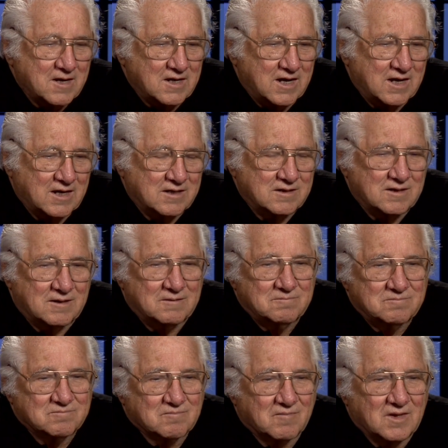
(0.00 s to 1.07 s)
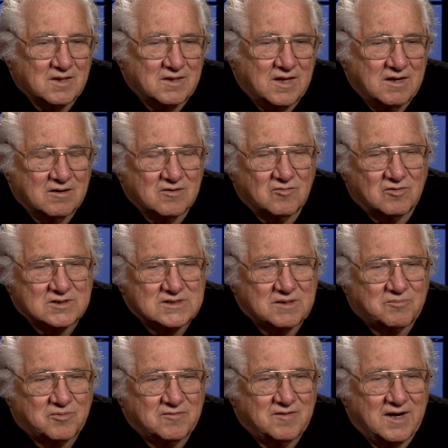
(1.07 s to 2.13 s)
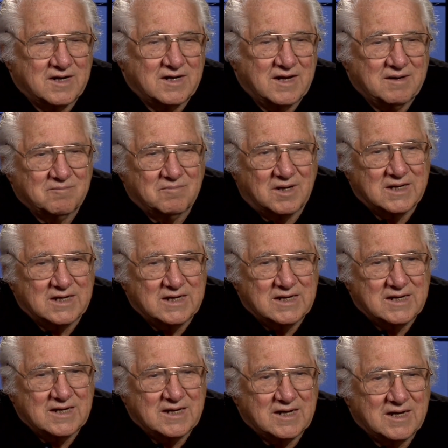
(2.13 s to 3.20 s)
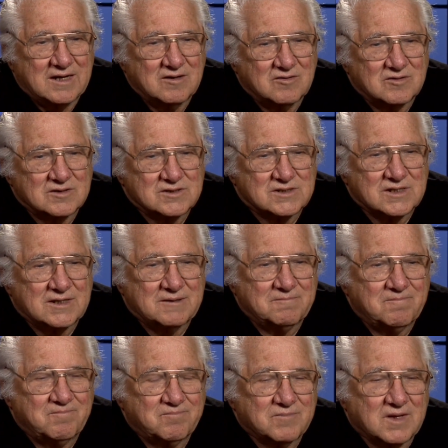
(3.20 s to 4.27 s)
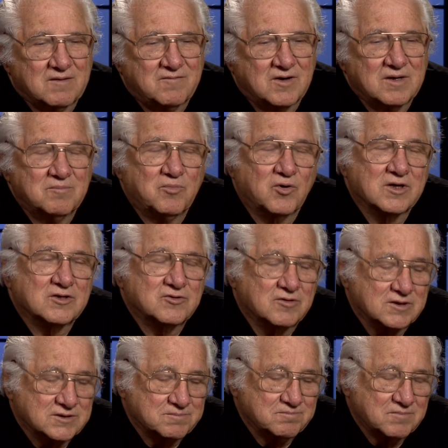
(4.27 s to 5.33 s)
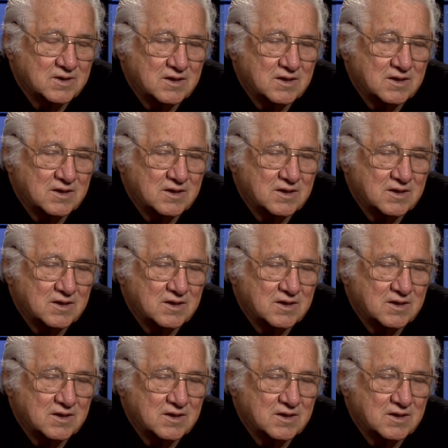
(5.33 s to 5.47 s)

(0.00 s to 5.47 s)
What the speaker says: And they are the ones that provided that money, and it was very important to us.